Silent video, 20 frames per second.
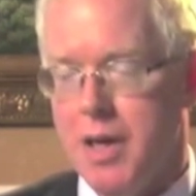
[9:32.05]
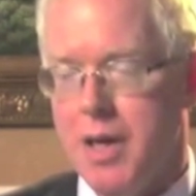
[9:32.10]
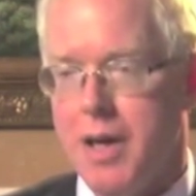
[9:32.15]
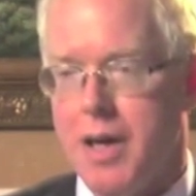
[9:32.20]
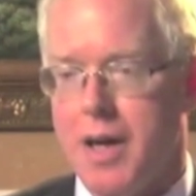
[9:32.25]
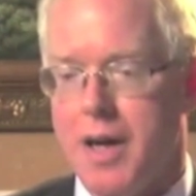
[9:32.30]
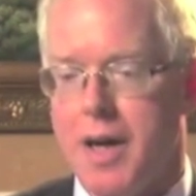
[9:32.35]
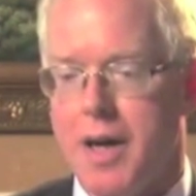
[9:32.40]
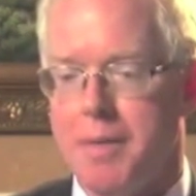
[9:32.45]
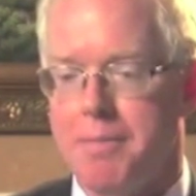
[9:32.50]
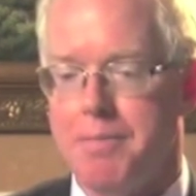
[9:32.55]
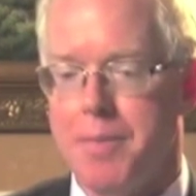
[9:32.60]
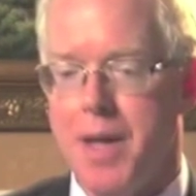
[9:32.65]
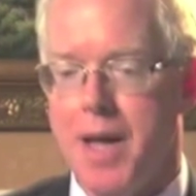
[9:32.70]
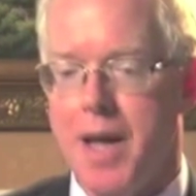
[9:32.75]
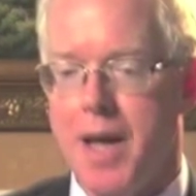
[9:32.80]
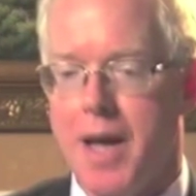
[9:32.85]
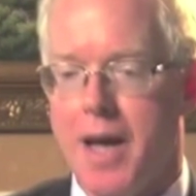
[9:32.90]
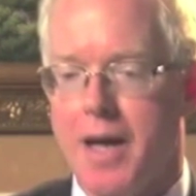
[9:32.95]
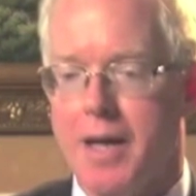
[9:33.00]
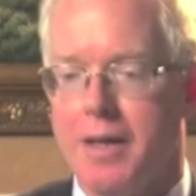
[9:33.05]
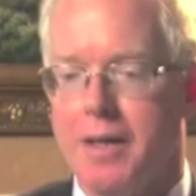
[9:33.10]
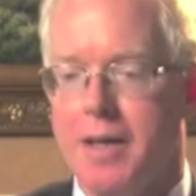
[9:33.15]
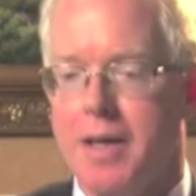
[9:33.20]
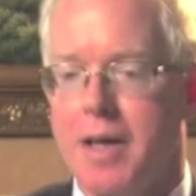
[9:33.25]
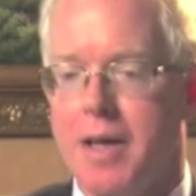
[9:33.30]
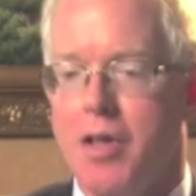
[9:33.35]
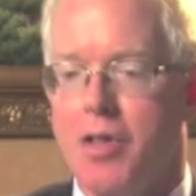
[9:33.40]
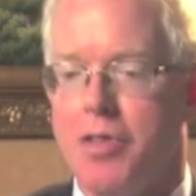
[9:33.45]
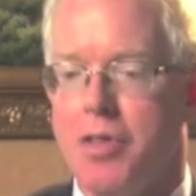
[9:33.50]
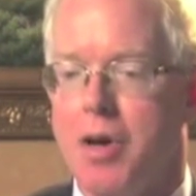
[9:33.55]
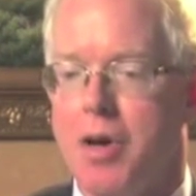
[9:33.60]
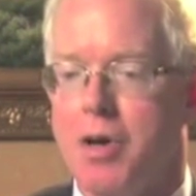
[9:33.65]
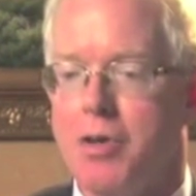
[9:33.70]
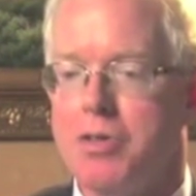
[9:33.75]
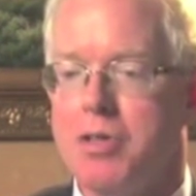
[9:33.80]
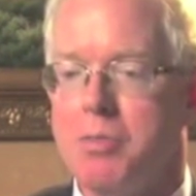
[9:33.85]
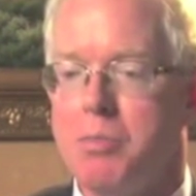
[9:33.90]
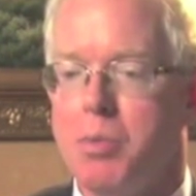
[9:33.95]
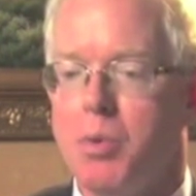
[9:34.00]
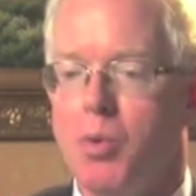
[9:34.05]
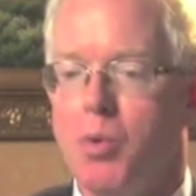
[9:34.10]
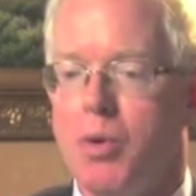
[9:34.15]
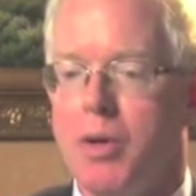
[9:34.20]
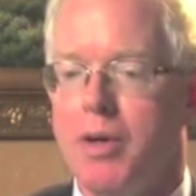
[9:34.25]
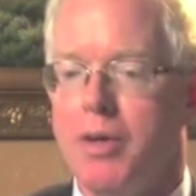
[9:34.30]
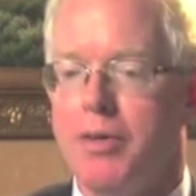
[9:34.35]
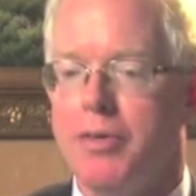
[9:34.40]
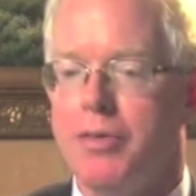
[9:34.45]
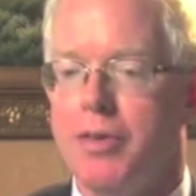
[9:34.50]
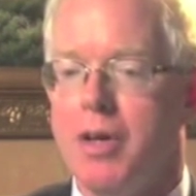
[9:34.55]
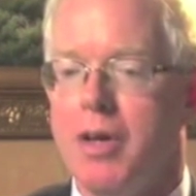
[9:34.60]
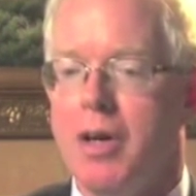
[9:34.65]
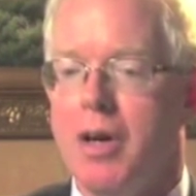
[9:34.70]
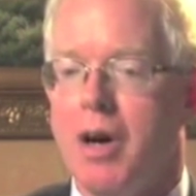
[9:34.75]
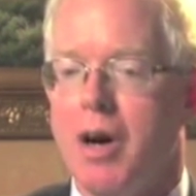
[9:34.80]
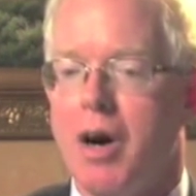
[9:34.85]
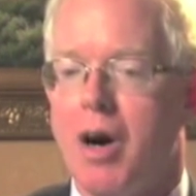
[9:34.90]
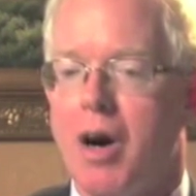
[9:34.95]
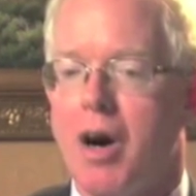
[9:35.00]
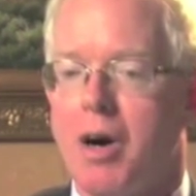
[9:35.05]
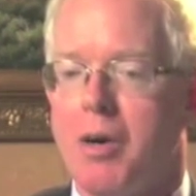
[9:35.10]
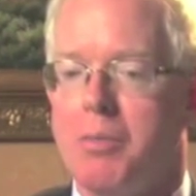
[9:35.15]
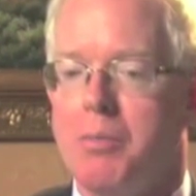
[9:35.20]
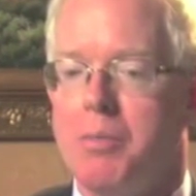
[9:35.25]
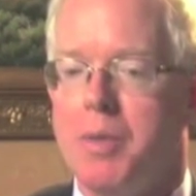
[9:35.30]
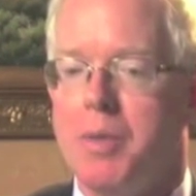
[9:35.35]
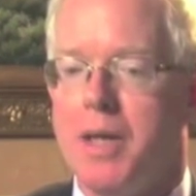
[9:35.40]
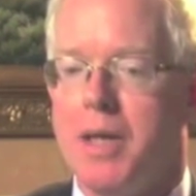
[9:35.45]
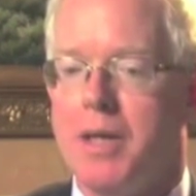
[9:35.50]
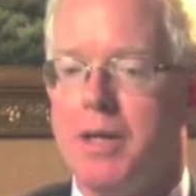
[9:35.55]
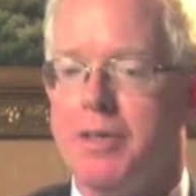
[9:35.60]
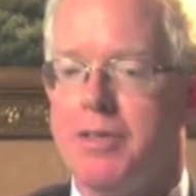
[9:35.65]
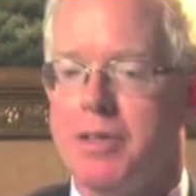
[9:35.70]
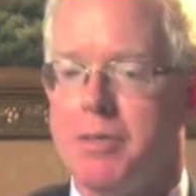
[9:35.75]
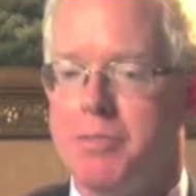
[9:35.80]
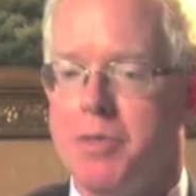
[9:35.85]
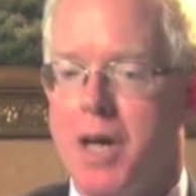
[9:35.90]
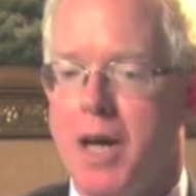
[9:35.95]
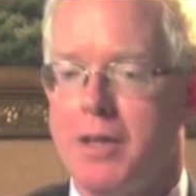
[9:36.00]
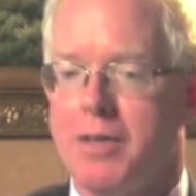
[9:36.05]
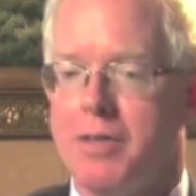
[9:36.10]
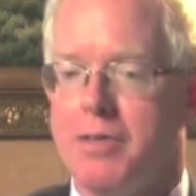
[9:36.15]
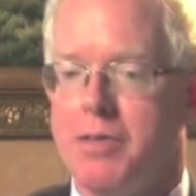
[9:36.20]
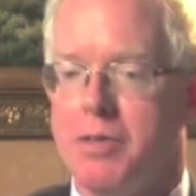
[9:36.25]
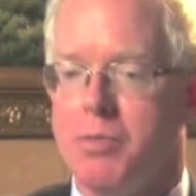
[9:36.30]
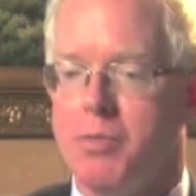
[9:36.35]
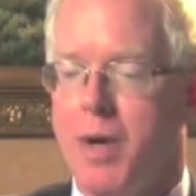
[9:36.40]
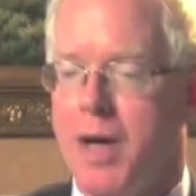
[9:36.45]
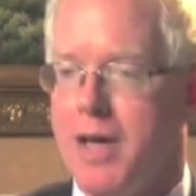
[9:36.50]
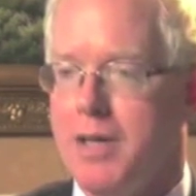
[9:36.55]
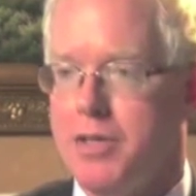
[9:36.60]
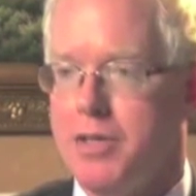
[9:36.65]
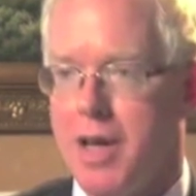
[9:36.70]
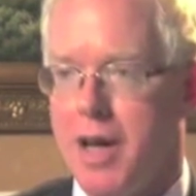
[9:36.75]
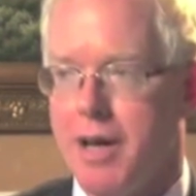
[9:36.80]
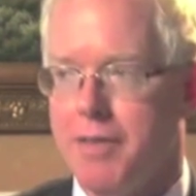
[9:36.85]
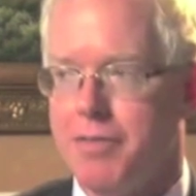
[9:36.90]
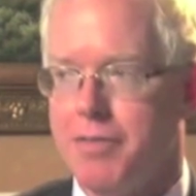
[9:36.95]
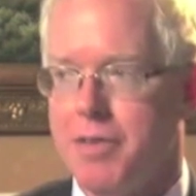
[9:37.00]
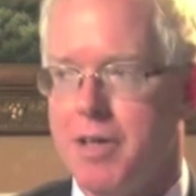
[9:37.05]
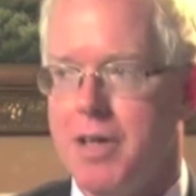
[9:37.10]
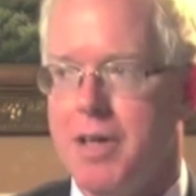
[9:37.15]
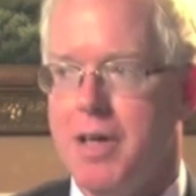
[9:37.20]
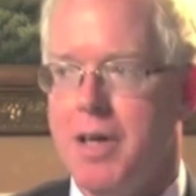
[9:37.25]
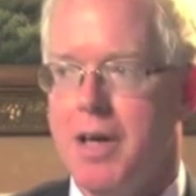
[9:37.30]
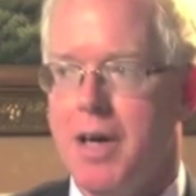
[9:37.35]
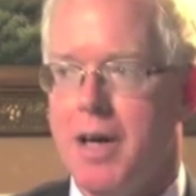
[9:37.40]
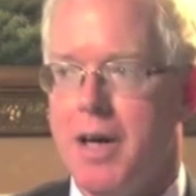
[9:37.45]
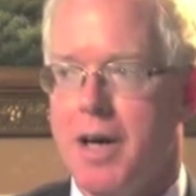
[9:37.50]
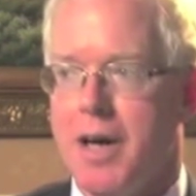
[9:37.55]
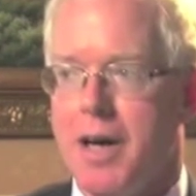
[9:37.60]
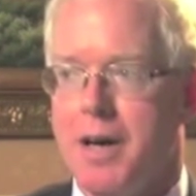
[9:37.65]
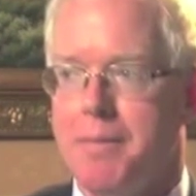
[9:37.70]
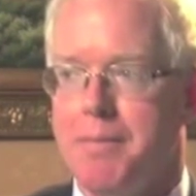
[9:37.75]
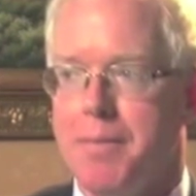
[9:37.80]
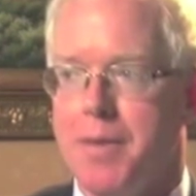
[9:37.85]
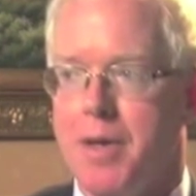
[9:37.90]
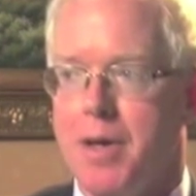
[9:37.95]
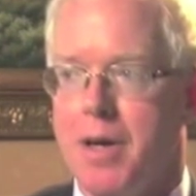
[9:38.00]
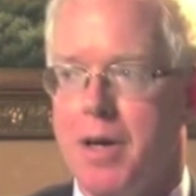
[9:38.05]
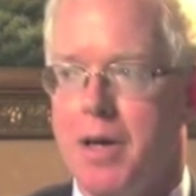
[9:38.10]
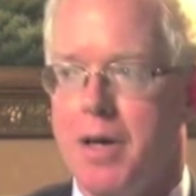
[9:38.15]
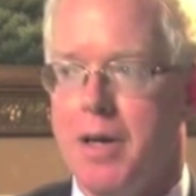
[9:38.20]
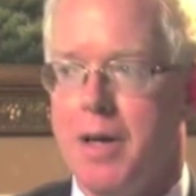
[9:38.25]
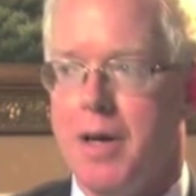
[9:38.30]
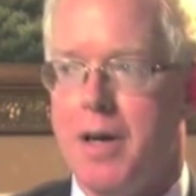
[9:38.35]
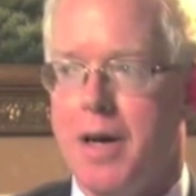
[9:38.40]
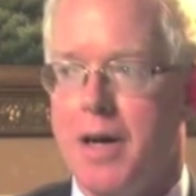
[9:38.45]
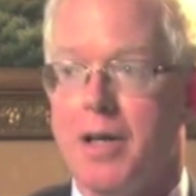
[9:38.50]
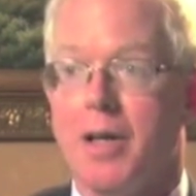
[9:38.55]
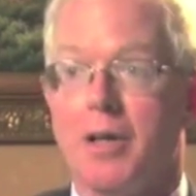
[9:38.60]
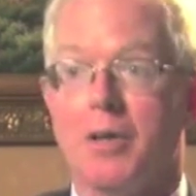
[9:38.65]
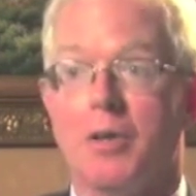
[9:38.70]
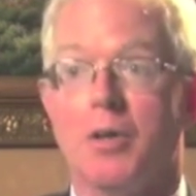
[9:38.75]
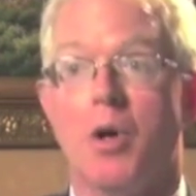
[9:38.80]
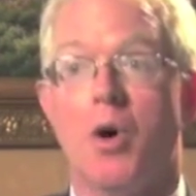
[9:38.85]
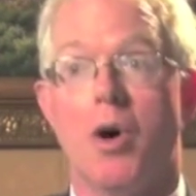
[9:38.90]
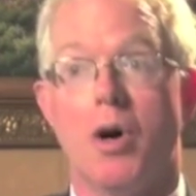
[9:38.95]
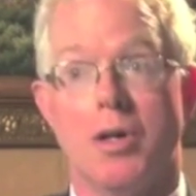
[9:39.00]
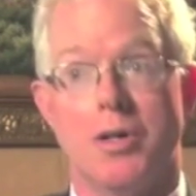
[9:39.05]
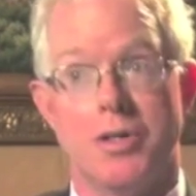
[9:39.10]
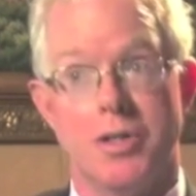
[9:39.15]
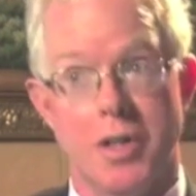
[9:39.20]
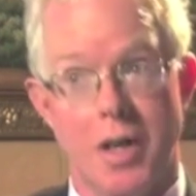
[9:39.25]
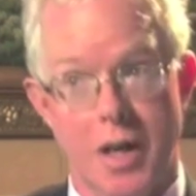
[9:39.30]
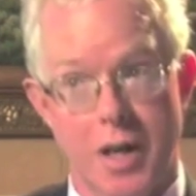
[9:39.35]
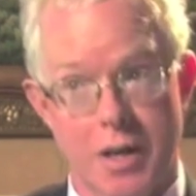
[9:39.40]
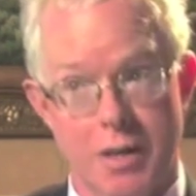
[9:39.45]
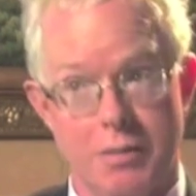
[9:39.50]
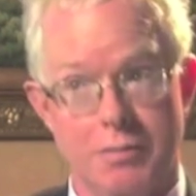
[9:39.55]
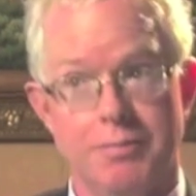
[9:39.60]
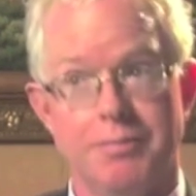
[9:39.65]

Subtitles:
And those employees are being subjected to wage theft on a large scale.